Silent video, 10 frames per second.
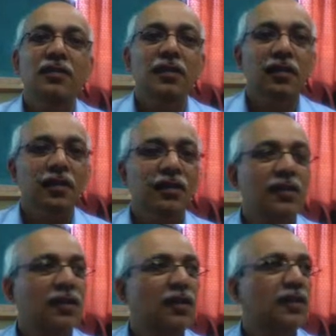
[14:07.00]
Does
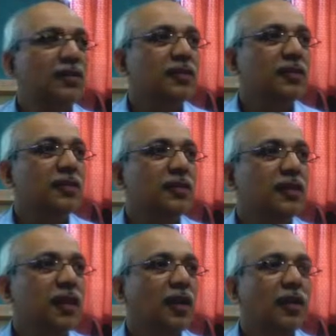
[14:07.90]
hard disk
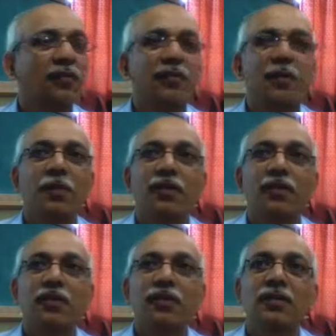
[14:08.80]
have a
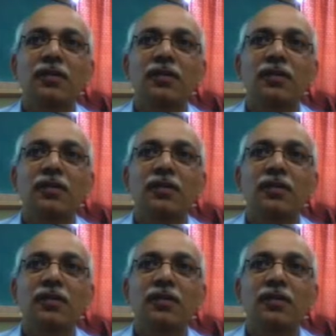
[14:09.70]
processor?